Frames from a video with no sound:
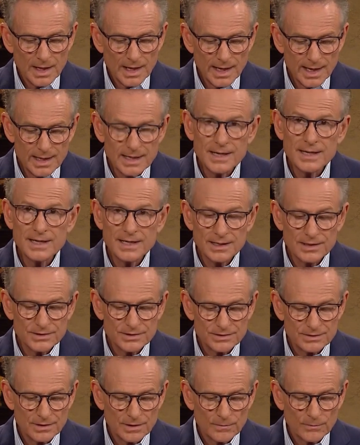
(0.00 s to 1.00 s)
and it
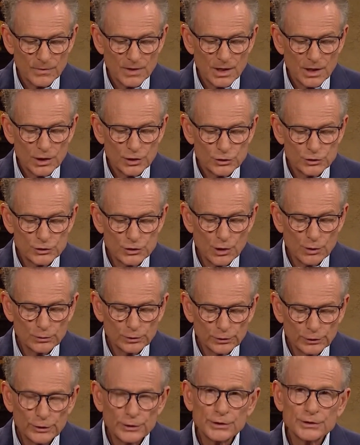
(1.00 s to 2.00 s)
is,
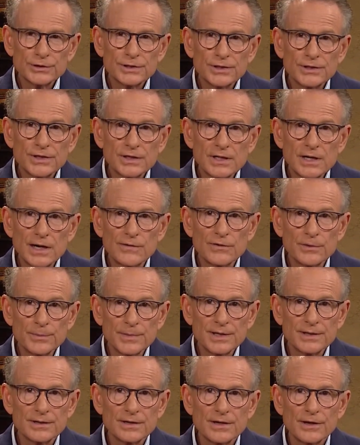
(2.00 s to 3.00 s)
don't look to the
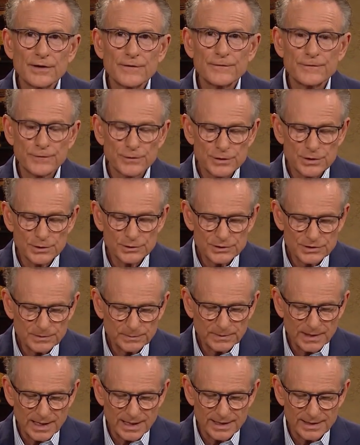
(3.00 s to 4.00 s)
government for your
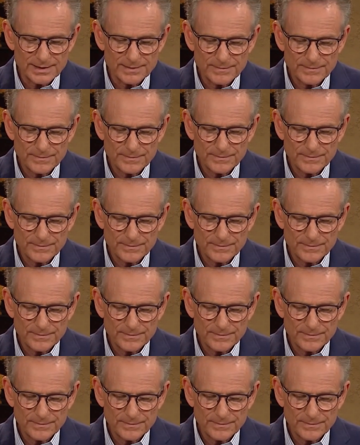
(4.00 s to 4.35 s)
supply.